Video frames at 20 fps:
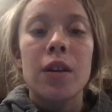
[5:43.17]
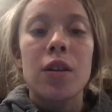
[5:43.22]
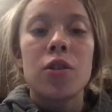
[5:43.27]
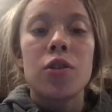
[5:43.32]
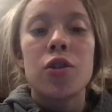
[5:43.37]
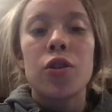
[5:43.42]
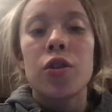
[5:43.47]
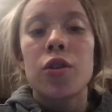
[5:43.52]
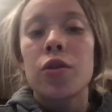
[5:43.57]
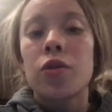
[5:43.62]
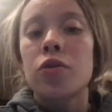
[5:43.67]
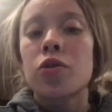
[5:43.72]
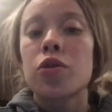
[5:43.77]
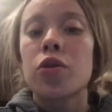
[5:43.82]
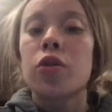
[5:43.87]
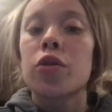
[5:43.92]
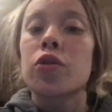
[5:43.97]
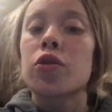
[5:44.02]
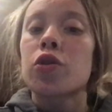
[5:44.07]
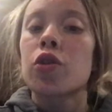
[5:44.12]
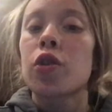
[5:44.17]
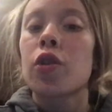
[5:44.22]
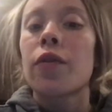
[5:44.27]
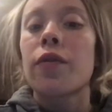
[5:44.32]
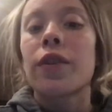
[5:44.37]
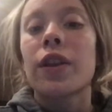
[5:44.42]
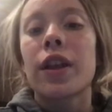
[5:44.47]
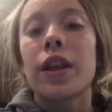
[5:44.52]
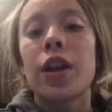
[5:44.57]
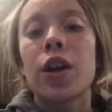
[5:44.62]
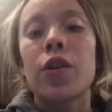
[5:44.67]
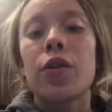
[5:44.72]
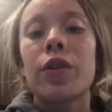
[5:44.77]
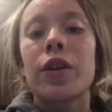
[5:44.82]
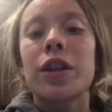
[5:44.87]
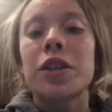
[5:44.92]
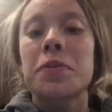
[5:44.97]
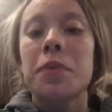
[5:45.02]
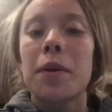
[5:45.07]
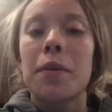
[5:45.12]
Journal of Clinical
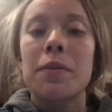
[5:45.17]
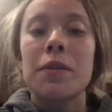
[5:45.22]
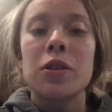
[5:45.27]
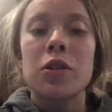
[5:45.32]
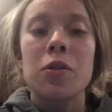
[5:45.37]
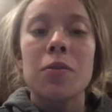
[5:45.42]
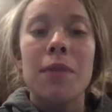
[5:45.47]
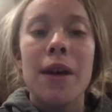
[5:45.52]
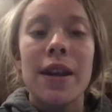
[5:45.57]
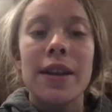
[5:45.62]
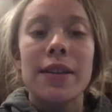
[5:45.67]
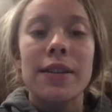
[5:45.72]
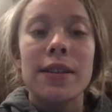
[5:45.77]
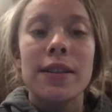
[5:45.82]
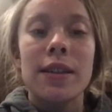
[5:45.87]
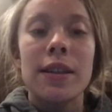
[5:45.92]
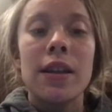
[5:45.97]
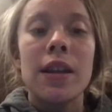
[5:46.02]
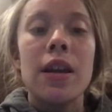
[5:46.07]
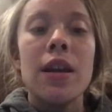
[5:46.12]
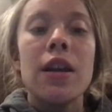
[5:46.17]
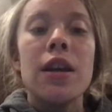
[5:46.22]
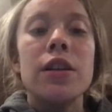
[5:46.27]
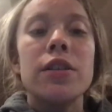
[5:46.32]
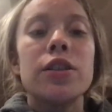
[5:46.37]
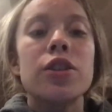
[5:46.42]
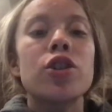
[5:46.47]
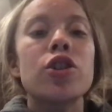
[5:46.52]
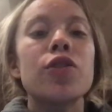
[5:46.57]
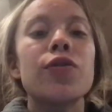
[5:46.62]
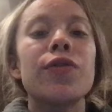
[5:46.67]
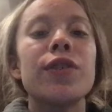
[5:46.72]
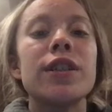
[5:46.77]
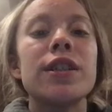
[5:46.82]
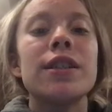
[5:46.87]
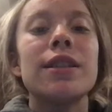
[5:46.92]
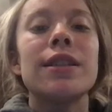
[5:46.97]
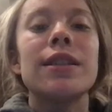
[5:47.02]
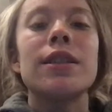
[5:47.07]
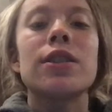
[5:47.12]
and Experimental Medicine, Centers for
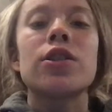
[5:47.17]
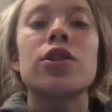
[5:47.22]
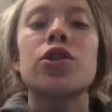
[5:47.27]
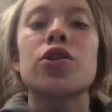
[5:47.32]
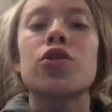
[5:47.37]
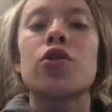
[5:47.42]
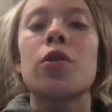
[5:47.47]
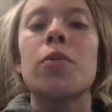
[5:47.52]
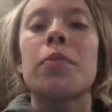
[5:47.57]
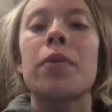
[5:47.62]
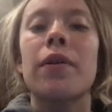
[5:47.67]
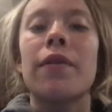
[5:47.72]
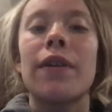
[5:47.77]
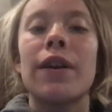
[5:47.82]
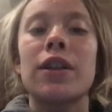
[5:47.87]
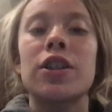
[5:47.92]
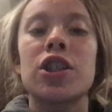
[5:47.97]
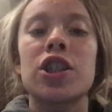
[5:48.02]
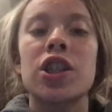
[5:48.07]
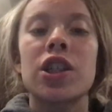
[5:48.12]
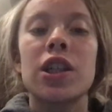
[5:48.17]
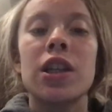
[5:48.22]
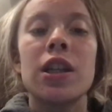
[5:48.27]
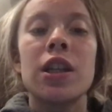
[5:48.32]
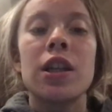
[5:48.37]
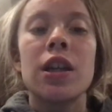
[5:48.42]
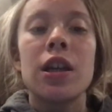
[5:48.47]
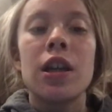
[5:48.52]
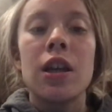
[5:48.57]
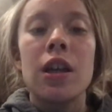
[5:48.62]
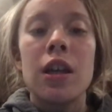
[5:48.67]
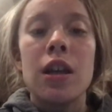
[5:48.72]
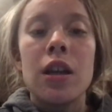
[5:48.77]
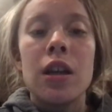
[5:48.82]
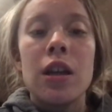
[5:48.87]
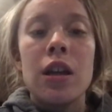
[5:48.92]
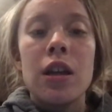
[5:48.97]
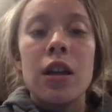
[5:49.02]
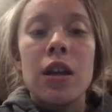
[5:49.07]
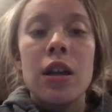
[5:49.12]
Disease Control and Prevention,
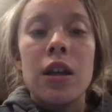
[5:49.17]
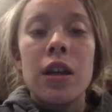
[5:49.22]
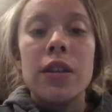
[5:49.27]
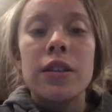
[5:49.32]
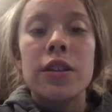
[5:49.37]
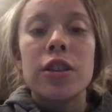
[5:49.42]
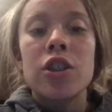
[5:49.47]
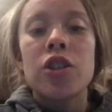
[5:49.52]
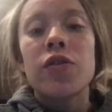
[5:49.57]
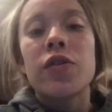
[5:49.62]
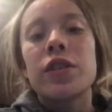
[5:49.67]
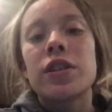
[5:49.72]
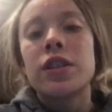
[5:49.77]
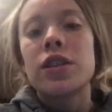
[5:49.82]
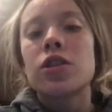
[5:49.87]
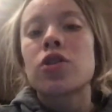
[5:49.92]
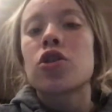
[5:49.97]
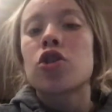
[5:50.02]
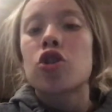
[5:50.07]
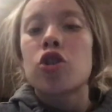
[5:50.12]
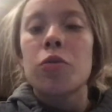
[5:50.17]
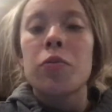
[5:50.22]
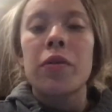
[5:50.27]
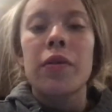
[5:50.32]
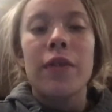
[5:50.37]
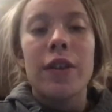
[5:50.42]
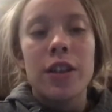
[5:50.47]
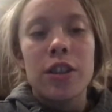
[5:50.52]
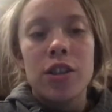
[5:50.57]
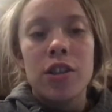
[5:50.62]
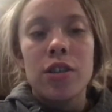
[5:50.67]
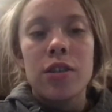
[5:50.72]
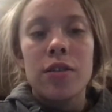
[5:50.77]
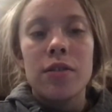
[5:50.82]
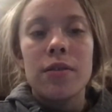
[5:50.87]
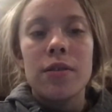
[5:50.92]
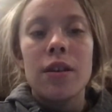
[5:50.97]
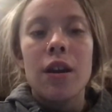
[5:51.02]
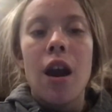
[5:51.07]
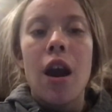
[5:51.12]
and Center for Disease Control and
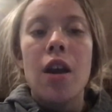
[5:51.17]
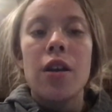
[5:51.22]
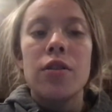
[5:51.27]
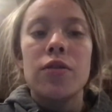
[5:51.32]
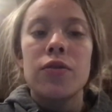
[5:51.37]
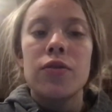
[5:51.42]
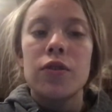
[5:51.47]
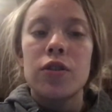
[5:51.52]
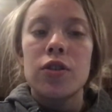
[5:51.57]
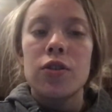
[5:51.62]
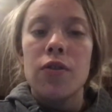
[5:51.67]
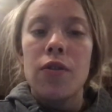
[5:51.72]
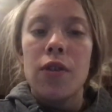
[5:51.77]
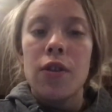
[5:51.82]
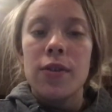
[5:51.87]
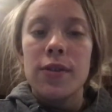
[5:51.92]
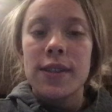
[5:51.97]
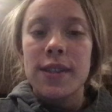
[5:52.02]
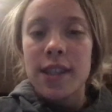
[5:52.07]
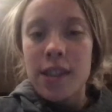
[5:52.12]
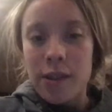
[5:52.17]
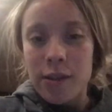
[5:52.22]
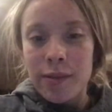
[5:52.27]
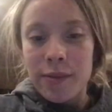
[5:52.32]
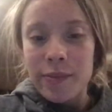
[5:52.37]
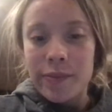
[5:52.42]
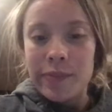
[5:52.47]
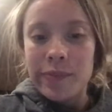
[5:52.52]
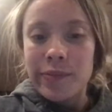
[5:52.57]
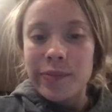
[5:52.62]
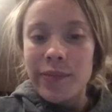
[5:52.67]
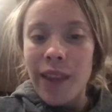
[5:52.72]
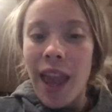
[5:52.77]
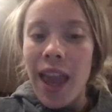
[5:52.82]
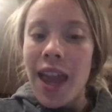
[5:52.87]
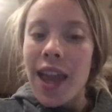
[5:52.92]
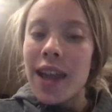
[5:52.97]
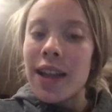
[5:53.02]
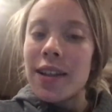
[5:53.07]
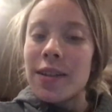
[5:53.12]
Prevention. I used for 2 of those too.
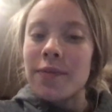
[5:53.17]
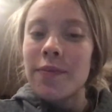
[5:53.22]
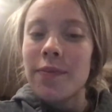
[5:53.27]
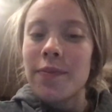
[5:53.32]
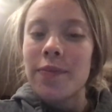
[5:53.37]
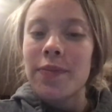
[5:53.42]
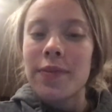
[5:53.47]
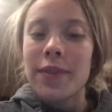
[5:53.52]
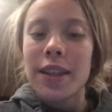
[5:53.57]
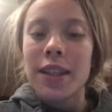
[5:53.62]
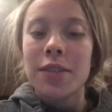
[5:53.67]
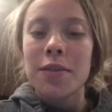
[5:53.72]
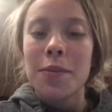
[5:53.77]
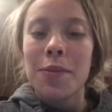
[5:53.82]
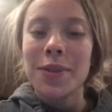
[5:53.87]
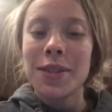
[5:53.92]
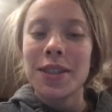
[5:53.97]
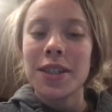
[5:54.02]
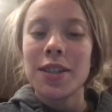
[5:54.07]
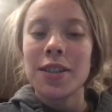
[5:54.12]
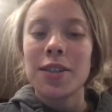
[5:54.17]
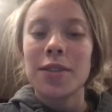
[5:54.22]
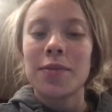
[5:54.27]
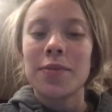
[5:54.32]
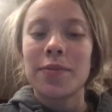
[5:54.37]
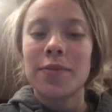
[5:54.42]
And that's my presentation.